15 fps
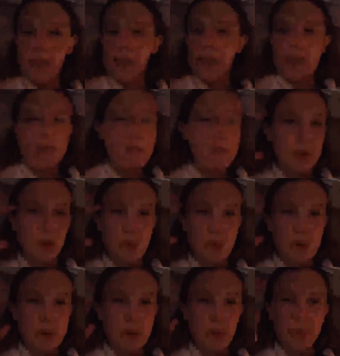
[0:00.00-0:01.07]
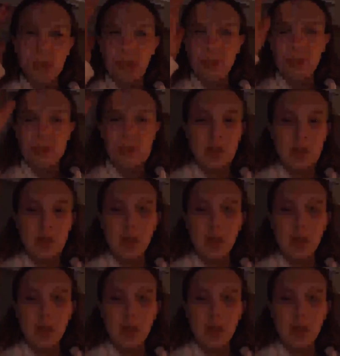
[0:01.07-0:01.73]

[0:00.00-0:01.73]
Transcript: I kind of just put oils, you know,